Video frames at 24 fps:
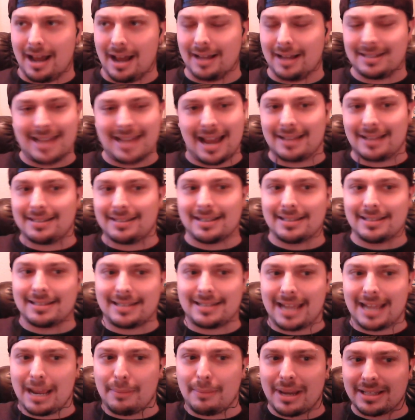Texans
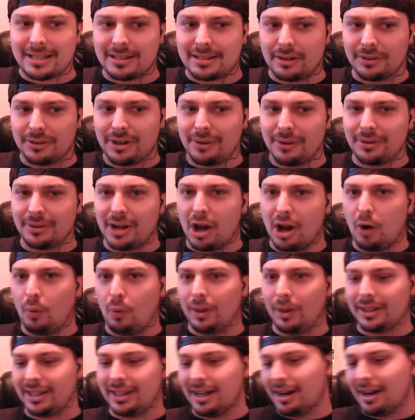team. I still don't know
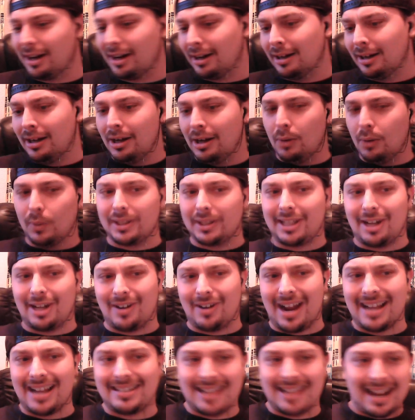what their
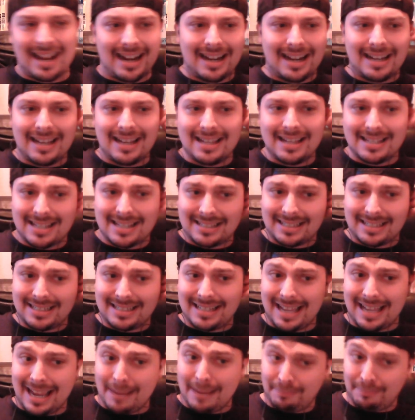identity is as a
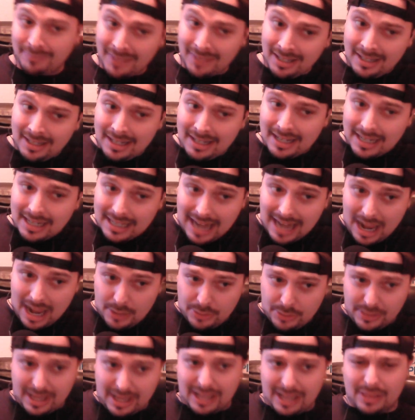team, and I
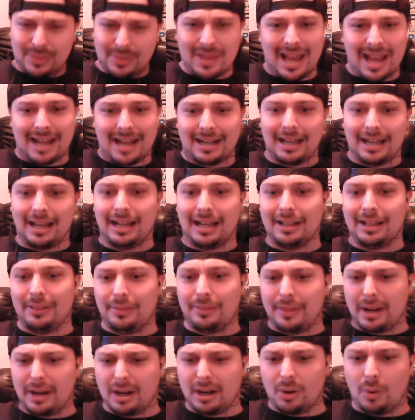think that
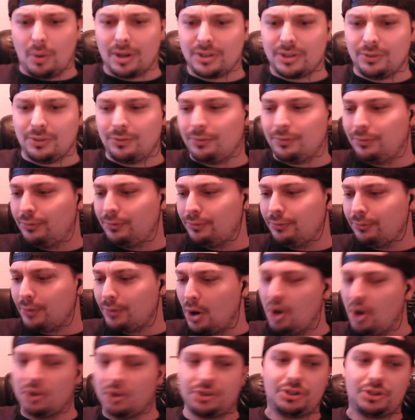they're going to
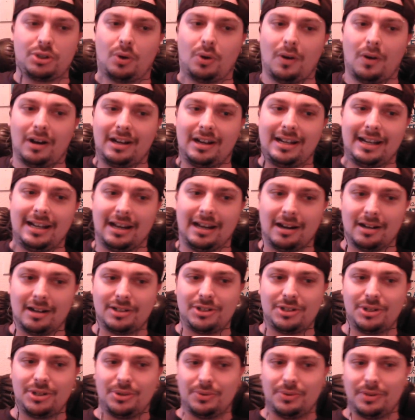fall short here
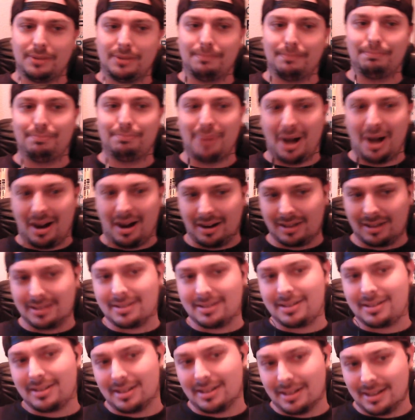to the
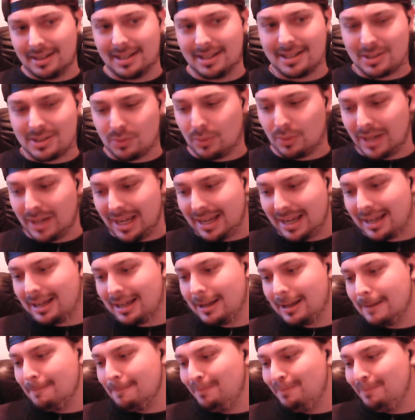Bucks this week.